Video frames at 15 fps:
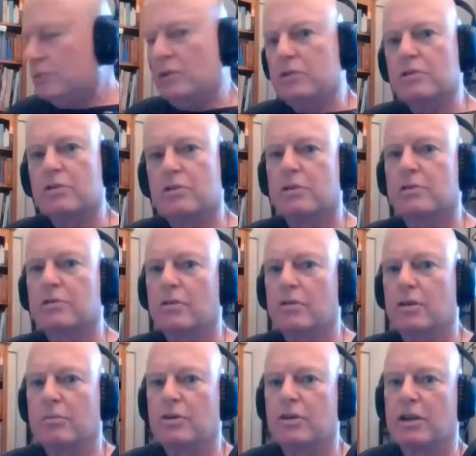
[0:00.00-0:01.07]
Sorry, not
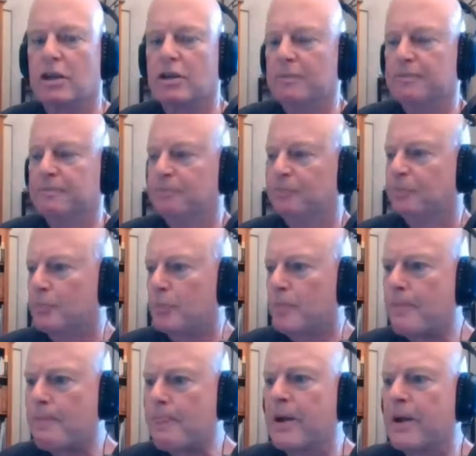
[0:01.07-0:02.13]
lemon, honey.
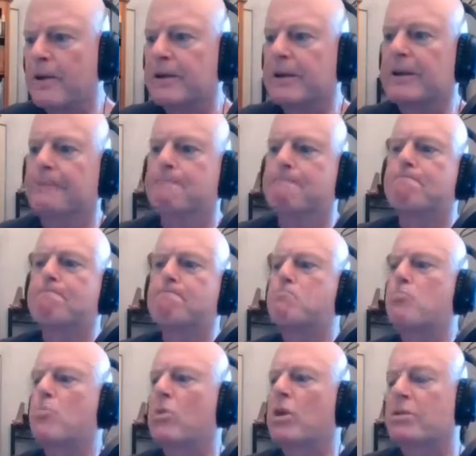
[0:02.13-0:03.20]
Okay.
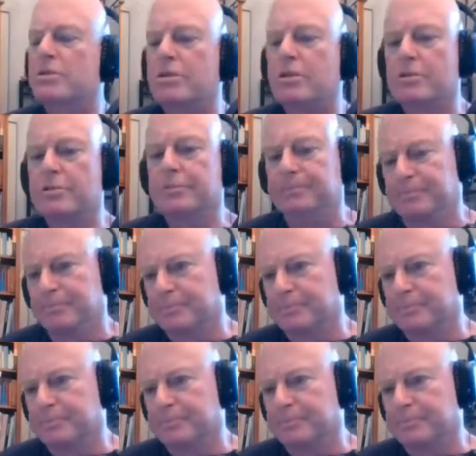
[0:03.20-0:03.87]
So,